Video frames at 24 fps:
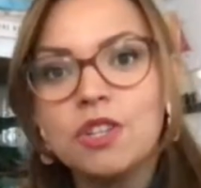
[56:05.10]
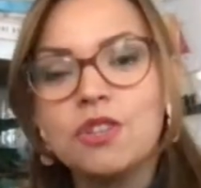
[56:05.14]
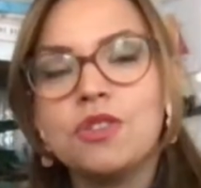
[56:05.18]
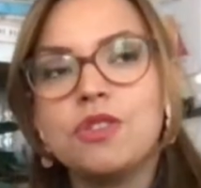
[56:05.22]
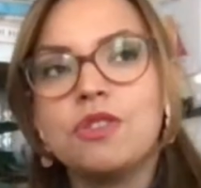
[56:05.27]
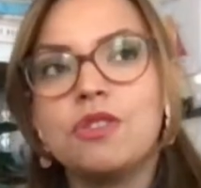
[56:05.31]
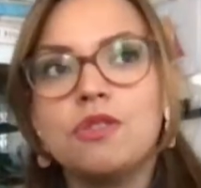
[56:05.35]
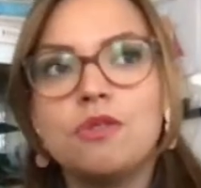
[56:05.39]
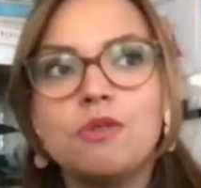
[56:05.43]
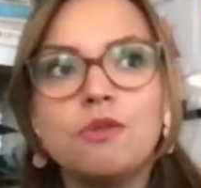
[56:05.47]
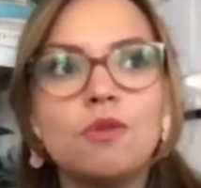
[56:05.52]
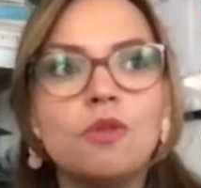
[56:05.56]

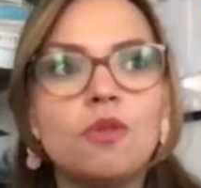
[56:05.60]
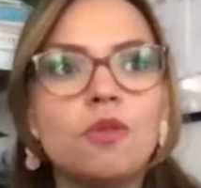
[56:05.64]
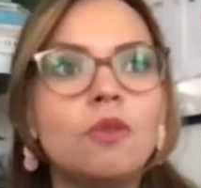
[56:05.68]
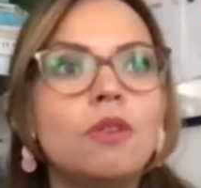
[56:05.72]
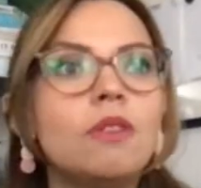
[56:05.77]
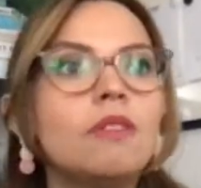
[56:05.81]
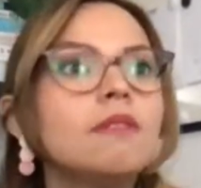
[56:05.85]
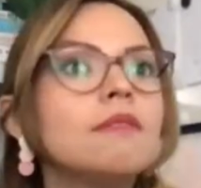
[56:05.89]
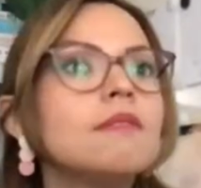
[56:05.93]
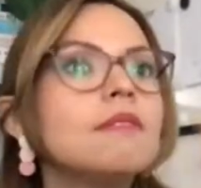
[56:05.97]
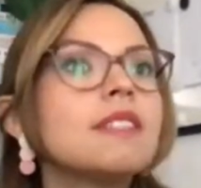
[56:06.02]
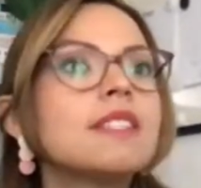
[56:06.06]

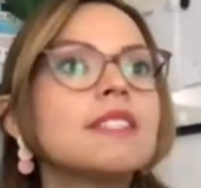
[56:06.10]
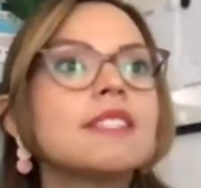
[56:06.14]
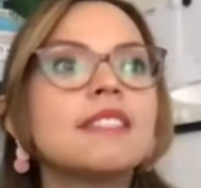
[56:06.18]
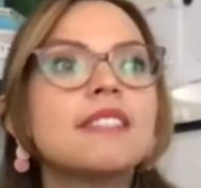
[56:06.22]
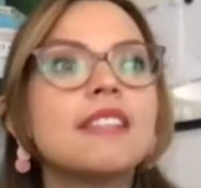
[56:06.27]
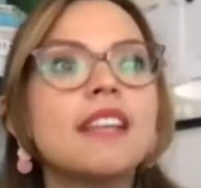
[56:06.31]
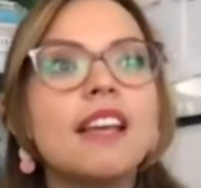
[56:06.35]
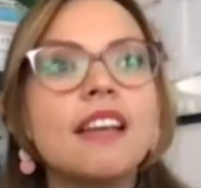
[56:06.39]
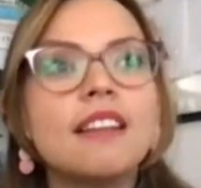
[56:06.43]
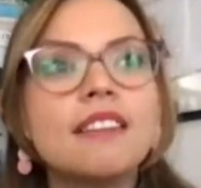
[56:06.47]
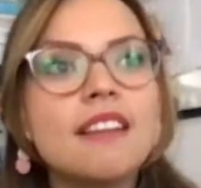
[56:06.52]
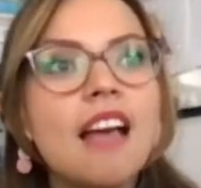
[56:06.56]
to
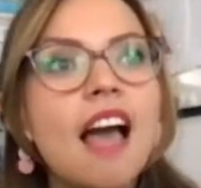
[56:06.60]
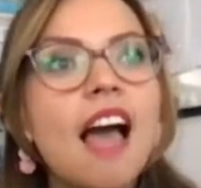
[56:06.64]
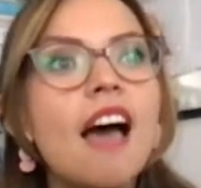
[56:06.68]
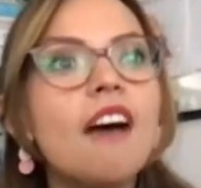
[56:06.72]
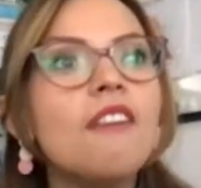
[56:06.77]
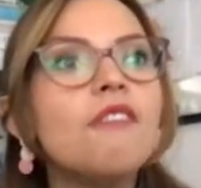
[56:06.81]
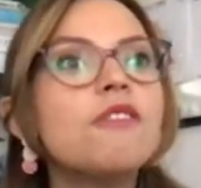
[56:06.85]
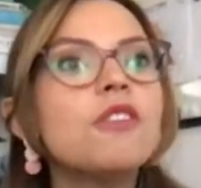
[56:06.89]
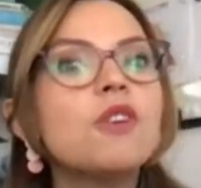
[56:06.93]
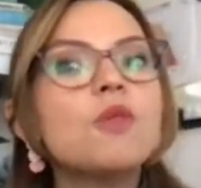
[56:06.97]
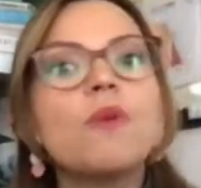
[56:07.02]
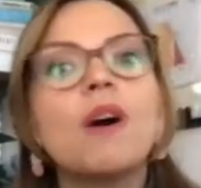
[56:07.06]
sit
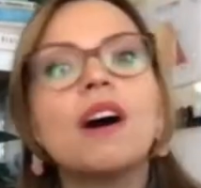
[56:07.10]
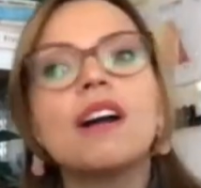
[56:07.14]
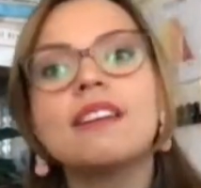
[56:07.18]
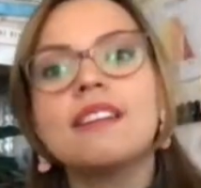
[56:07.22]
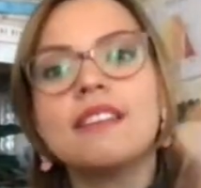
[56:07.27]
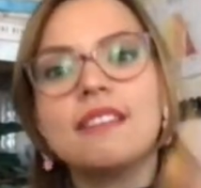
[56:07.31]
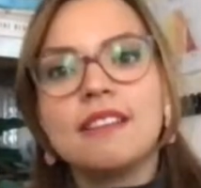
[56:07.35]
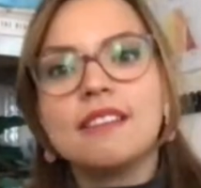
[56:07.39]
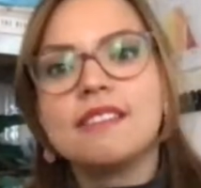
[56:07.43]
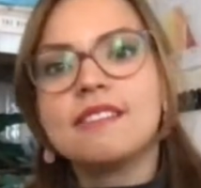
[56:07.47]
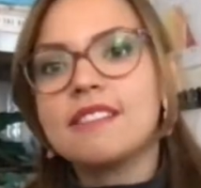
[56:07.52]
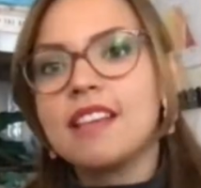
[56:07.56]
everyone
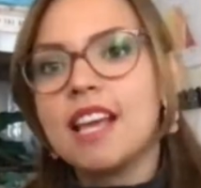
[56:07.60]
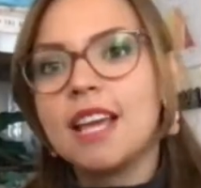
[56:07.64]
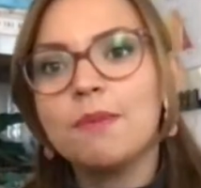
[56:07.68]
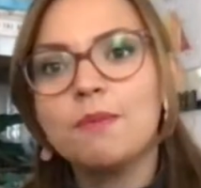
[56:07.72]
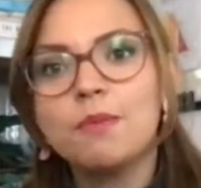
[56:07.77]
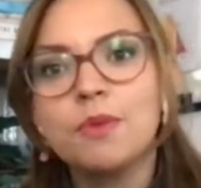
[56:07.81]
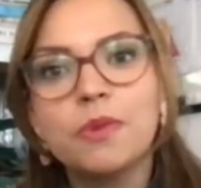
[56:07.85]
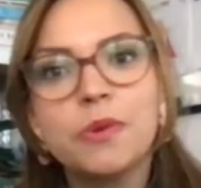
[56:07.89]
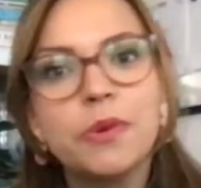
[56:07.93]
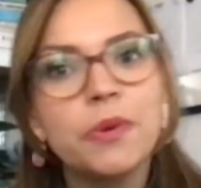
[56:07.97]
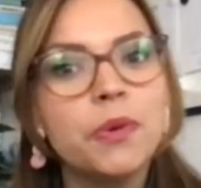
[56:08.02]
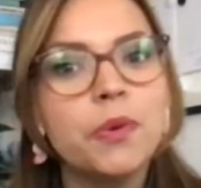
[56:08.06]
in the
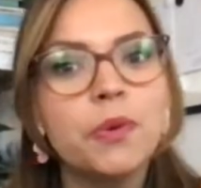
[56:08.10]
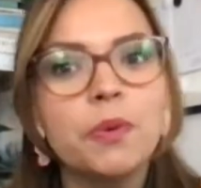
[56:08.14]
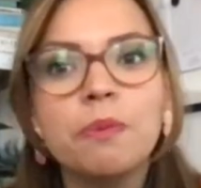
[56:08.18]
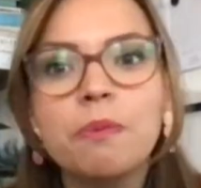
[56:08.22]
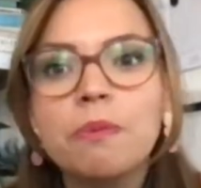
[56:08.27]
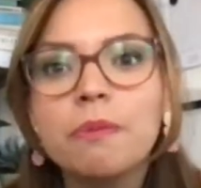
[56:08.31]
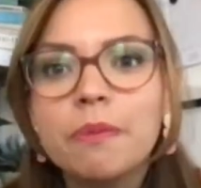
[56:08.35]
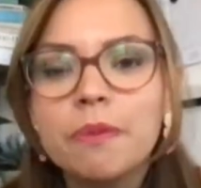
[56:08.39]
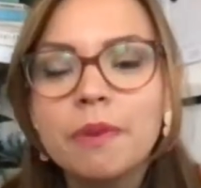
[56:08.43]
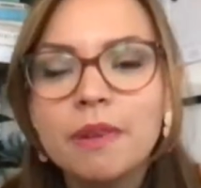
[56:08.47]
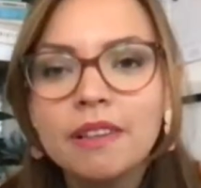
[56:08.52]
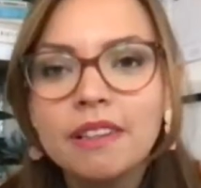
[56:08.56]
same
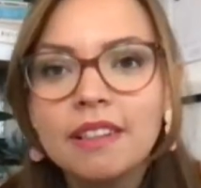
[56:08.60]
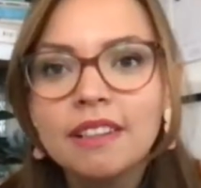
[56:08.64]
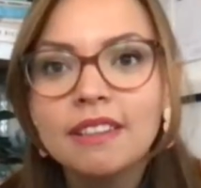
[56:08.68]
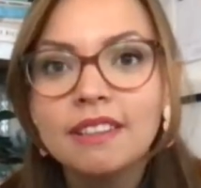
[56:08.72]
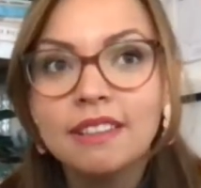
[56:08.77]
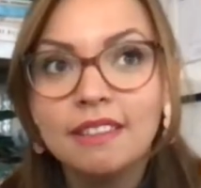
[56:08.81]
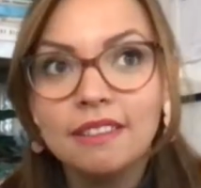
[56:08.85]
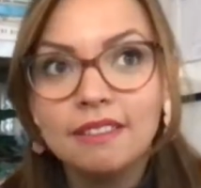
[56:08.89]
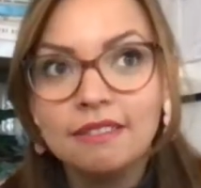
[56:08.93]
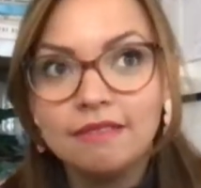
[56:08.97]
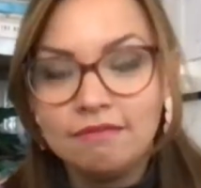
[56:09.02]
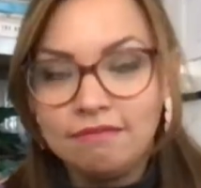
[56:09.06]
room
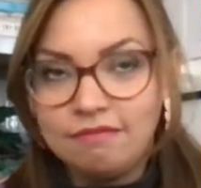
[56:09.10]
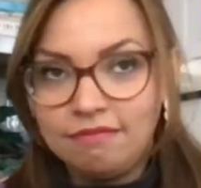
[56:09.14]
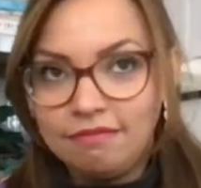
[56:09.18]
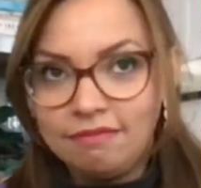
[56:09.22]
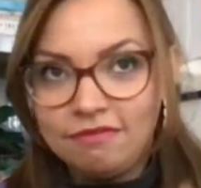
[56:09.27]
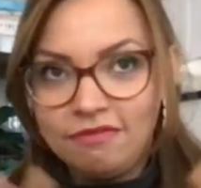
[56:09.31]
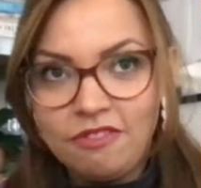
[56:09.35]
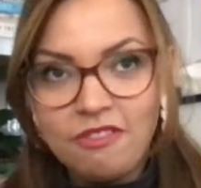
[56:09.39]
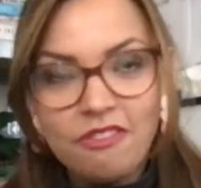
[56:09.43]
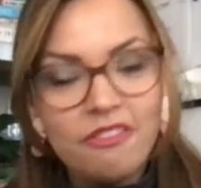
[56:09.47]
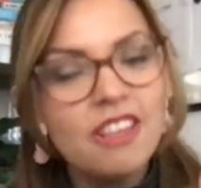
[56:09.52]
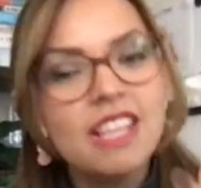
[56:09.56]

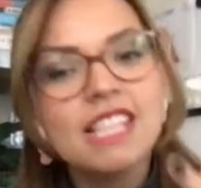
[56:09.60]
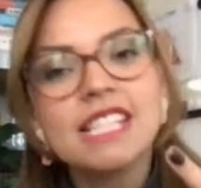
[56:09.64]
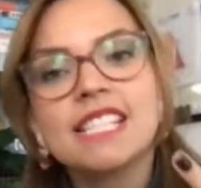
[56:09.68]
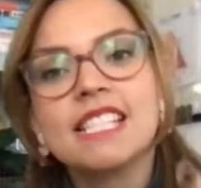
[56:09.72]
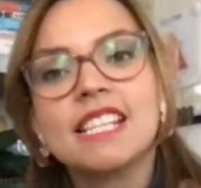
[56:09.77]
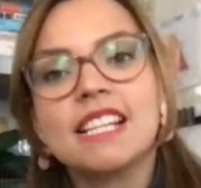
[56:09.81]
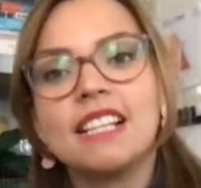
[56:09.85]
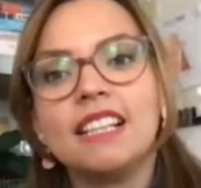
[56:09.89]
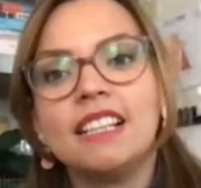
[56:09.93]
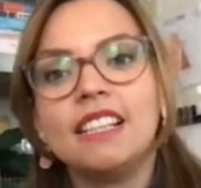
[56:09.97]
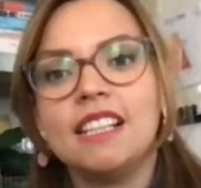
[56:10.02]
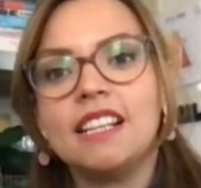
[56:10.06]

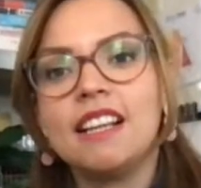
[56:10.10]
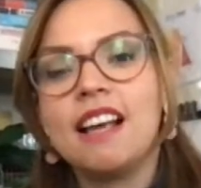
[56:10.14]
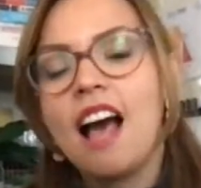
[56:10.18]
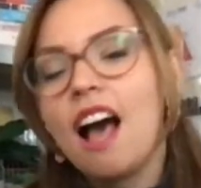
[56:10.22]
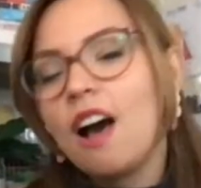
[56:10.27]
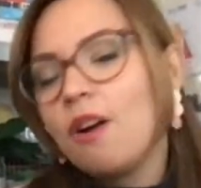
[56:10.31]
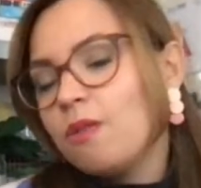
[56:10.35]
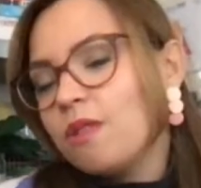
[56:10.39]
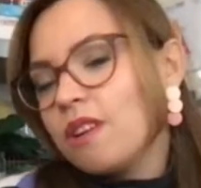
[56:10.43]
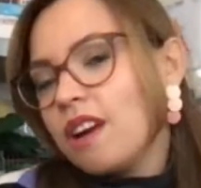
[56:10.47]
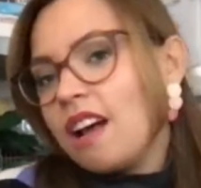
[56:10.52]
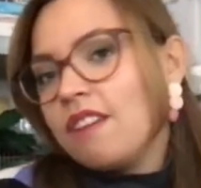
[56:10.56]
physically, I
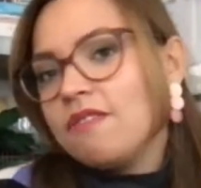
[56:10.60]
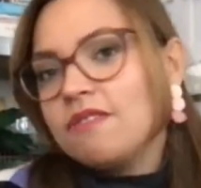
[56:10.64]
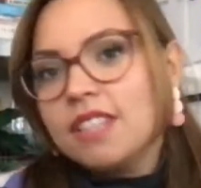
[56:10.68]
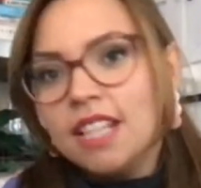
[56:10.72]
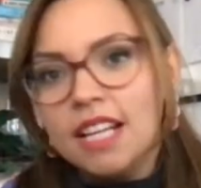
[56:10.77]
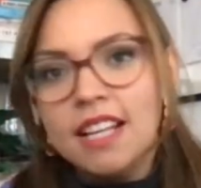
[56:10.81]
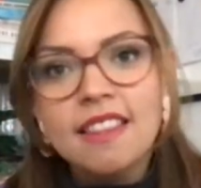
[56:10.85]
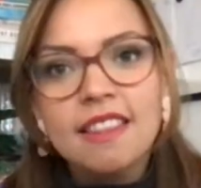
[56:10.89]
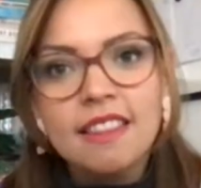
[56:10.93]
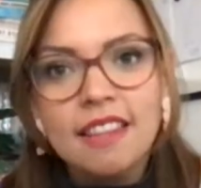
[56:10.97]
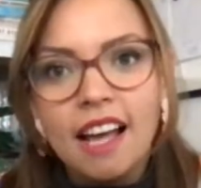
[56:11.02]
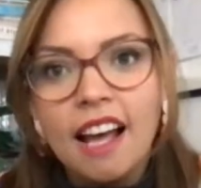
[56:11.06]
would have
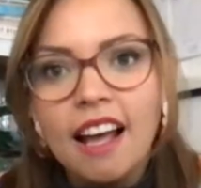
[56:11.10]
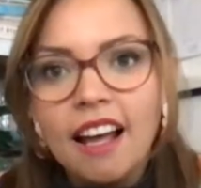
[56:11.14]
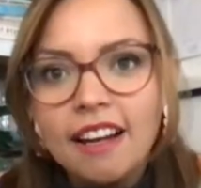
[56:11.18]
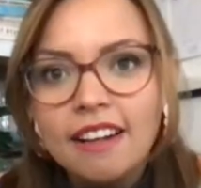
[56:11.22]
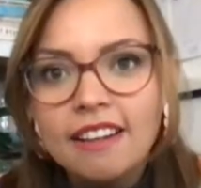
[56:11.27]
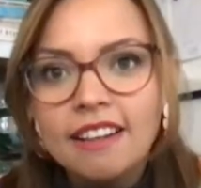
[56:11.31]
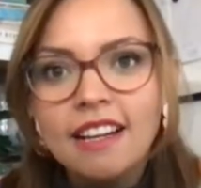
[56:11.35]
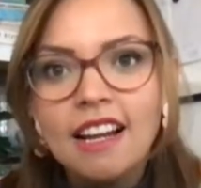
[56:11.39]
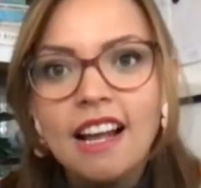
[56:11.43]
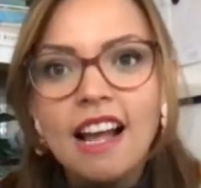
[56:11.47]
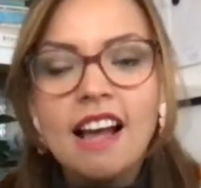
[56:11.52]
done that.